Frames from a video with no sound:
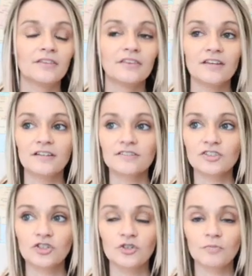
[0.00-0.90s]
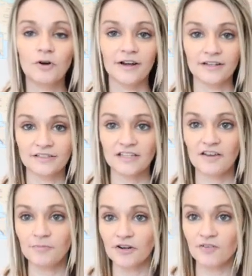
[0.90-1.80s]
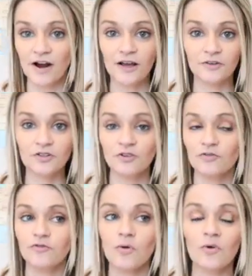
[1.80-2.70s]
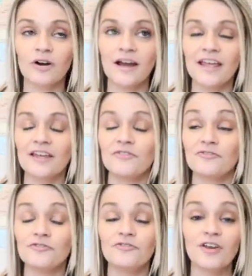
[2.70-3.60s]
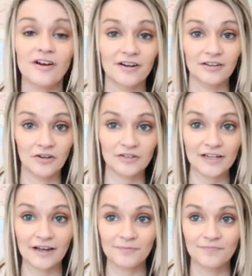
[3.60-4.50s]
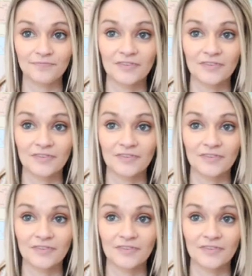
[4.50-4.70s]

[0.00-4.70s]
These two brands have been around for a very long time.